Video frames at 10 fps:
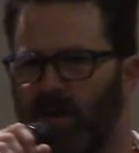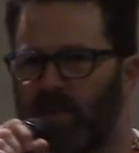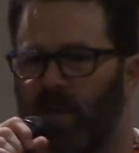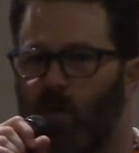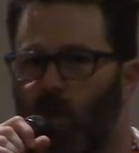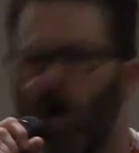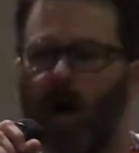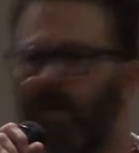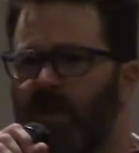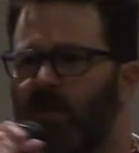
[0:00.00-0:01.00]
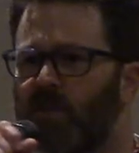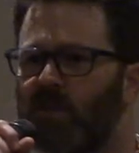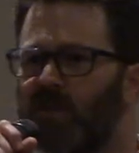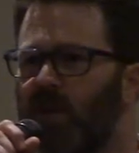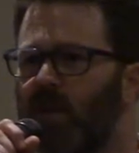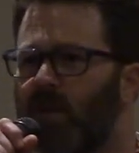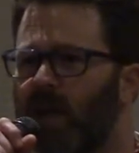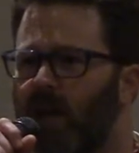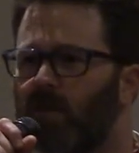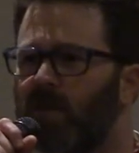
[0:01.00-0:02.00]
And he's like, well, I mean, did you say you could
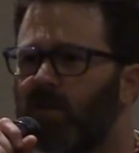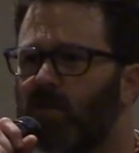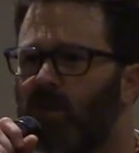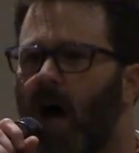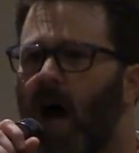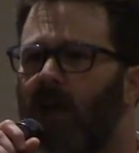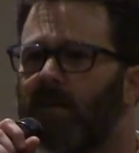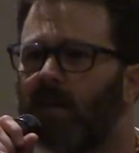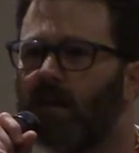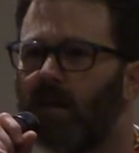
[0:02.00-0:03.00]
handle this or not?